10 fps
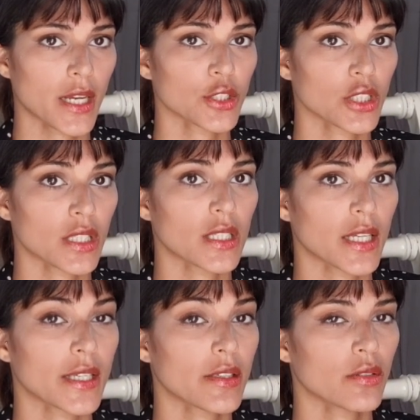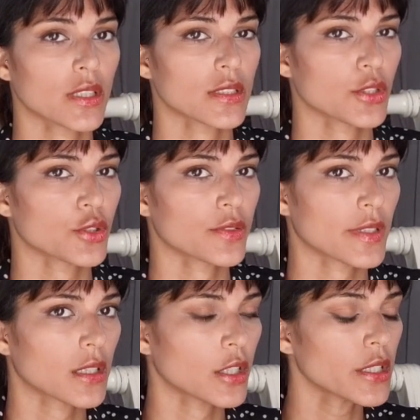actually like heal these issues
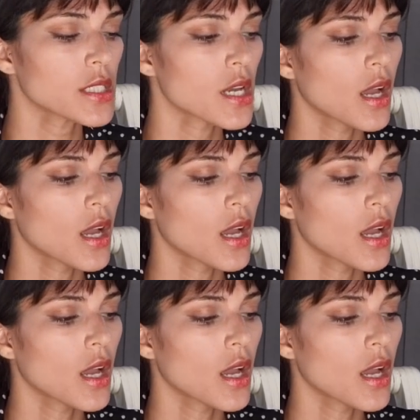for good.